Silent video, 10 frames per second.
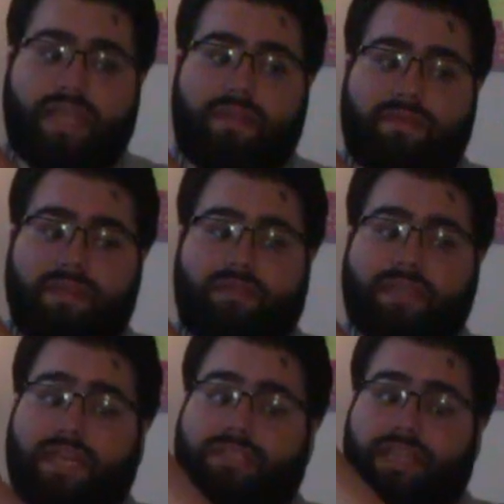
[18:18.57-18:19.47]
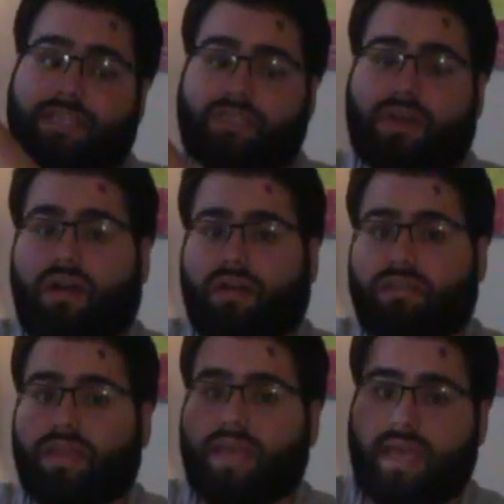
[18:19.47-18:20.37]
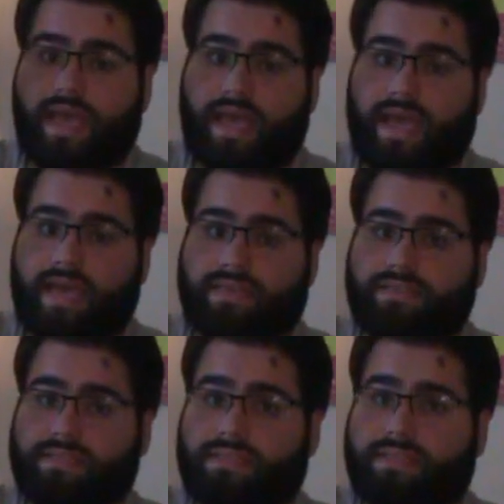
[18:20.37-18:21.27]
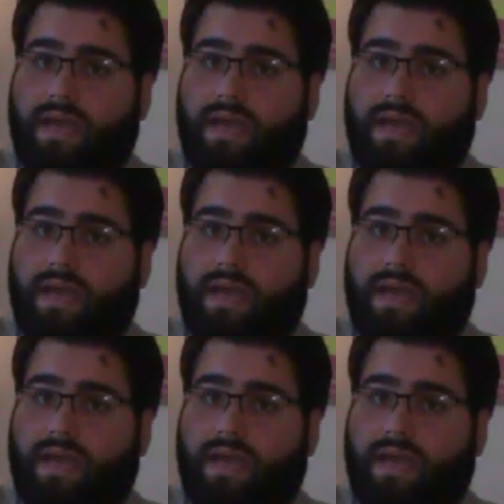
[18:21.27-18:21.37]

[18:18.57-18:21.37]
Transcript: That finger is actually as tall as,